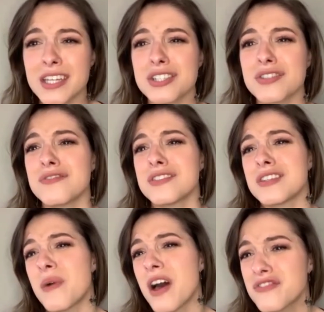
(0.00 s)
She was in
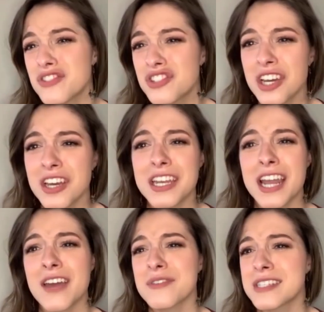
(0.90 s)
the bafcha, and
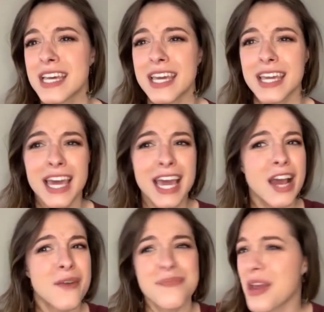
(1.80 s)
I was like
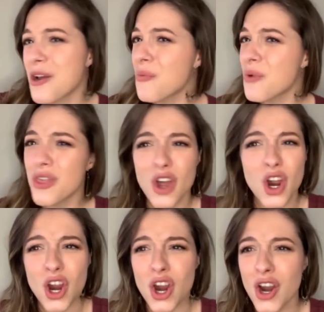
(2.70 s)
there with
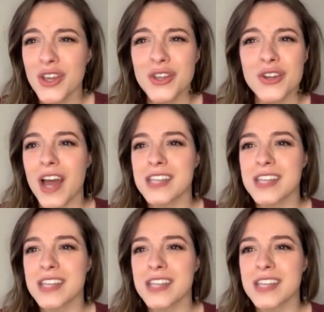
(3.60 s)
her, you know.